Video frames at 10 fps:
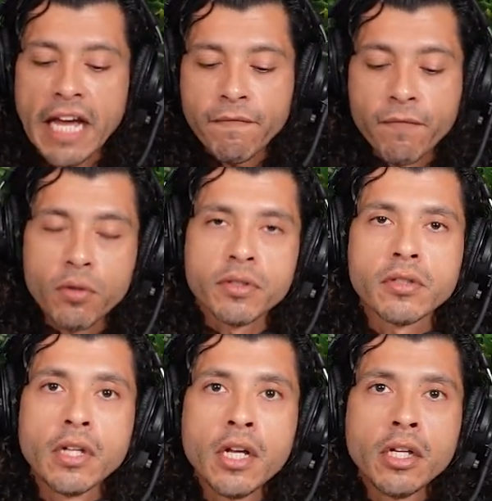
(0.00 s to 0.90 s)
I mean, that
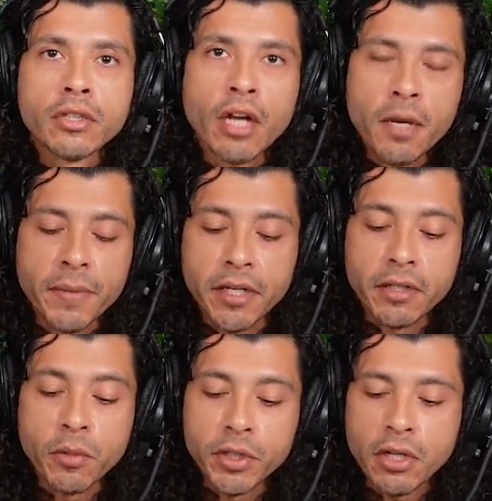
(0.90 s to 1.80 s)
first
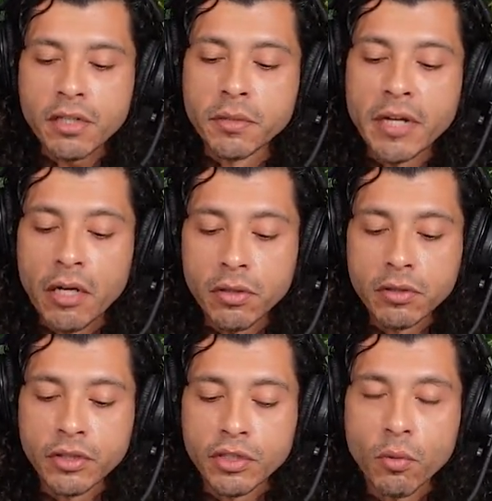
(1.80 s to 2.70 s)
topic that we talked
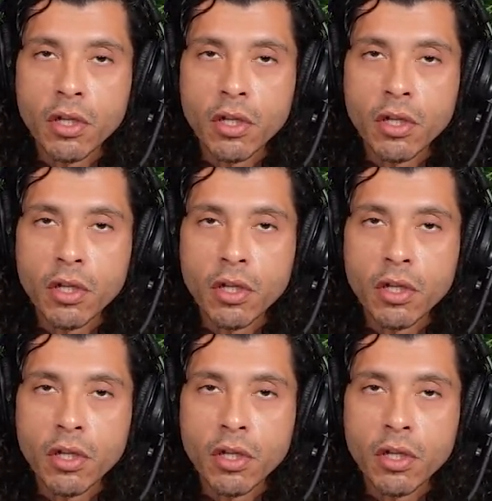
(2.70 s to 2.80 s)
about